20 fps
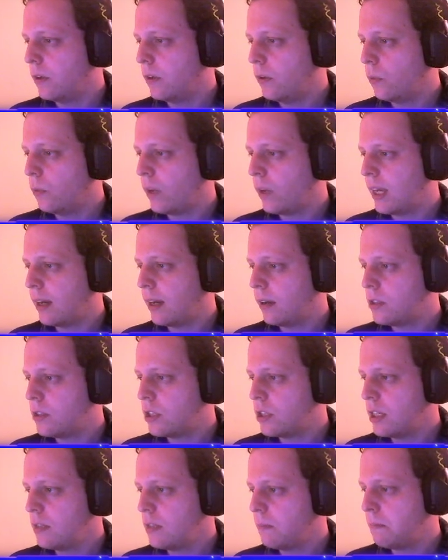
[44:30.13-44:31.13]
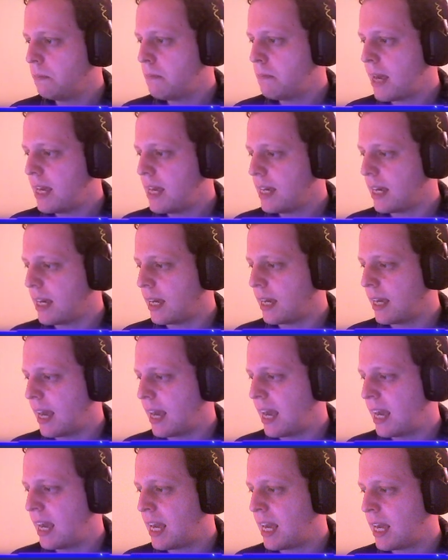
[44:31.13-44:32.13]
We are just making
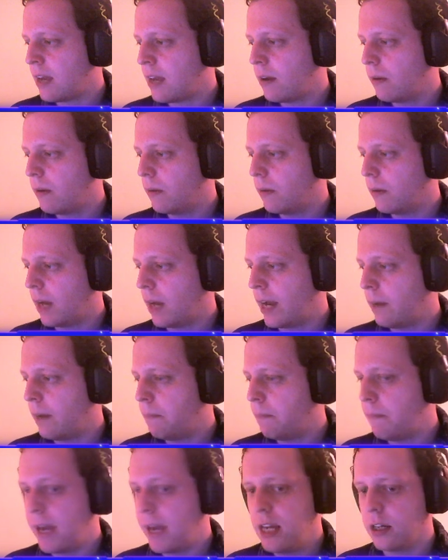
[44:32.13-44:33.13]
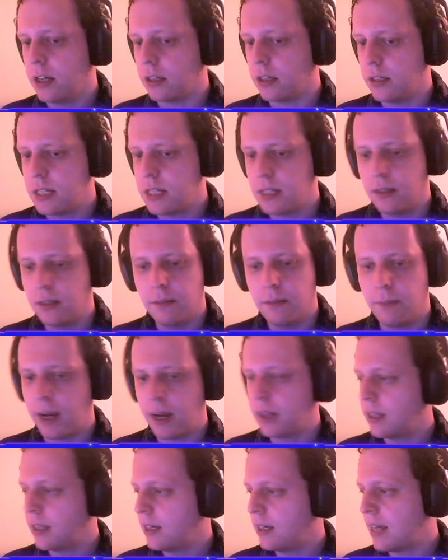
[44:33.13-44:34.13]
a baker's by
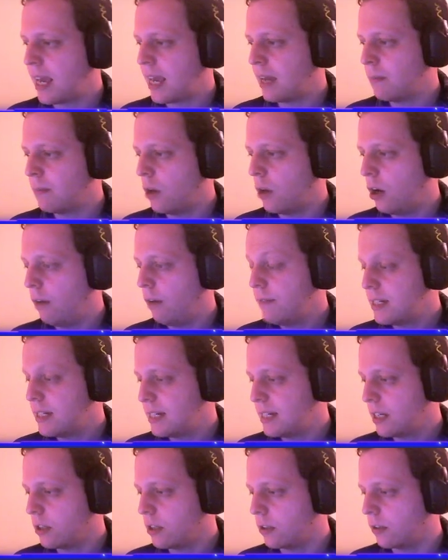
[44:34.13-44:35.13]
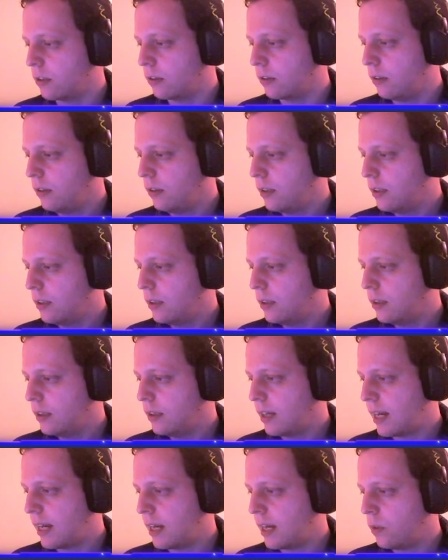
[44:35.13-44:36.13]
the name of Snickerdoodle.
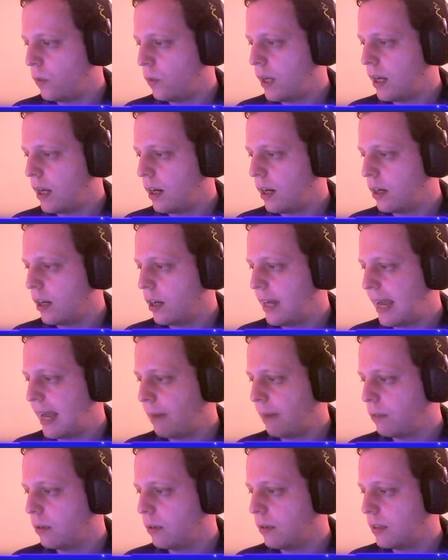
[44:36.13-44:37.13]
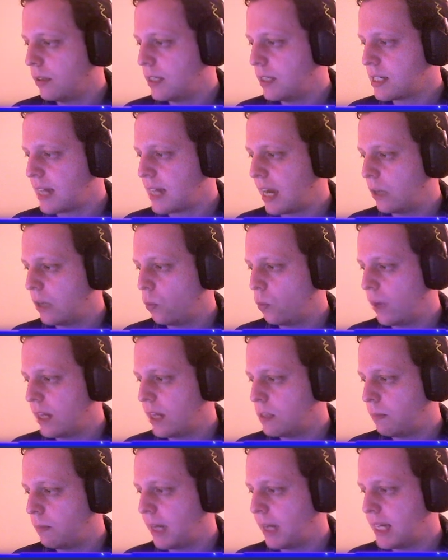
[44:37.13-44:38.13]
And we are going to have to decide where
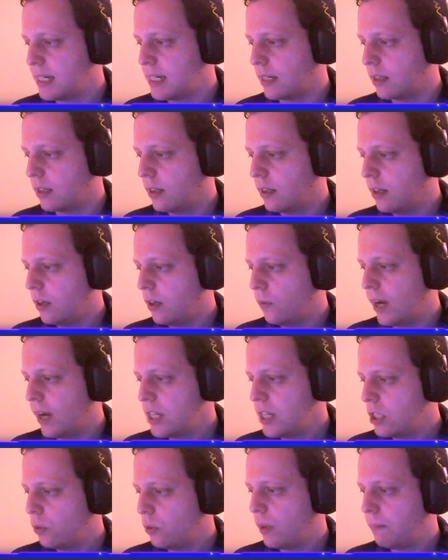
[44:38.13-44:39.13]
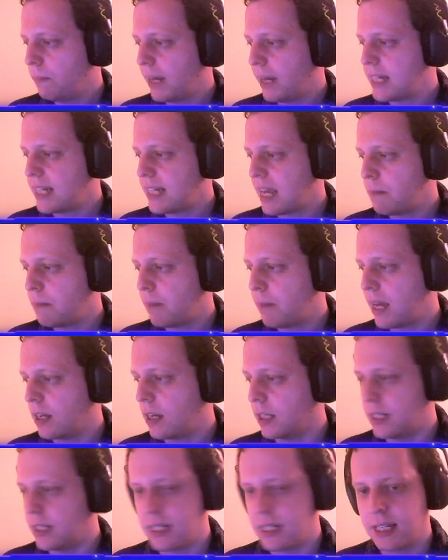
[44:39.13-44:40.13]
to place it. Where should we place a
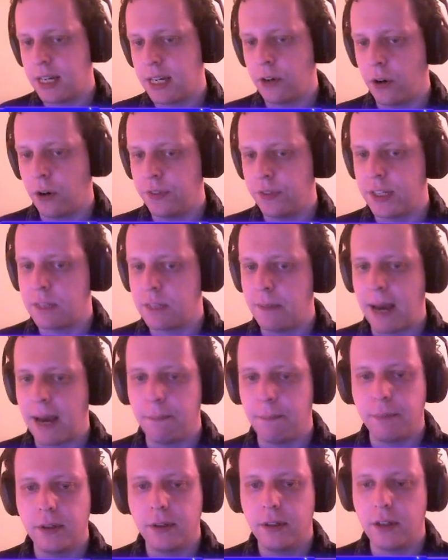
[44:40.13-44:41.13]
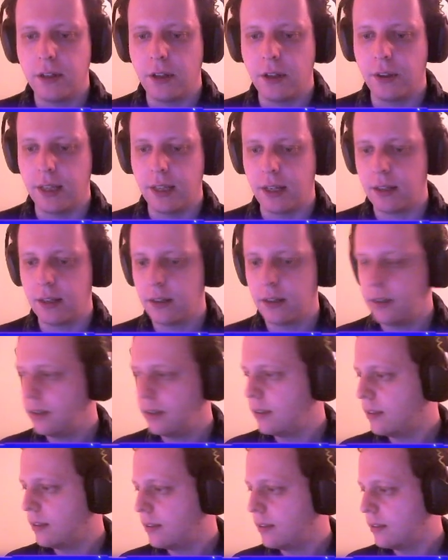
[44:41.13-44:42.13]
baker's here on this map, do you think?
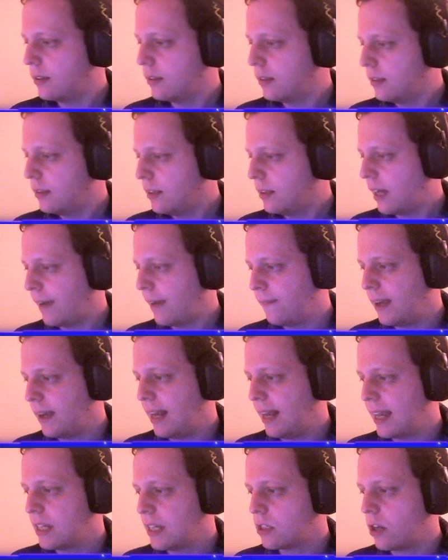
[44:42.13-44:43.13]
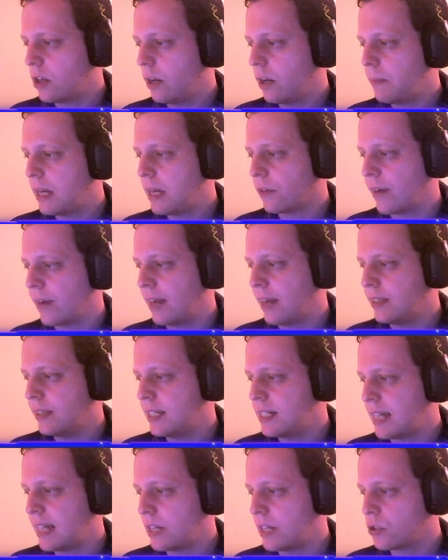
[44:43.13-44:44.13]
I feel like it's got to be around the
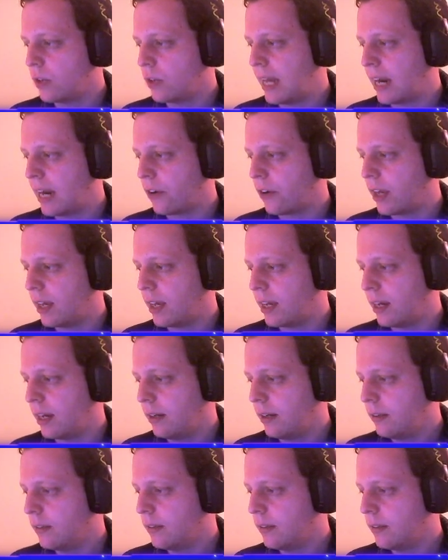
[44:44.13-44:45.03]
central area here.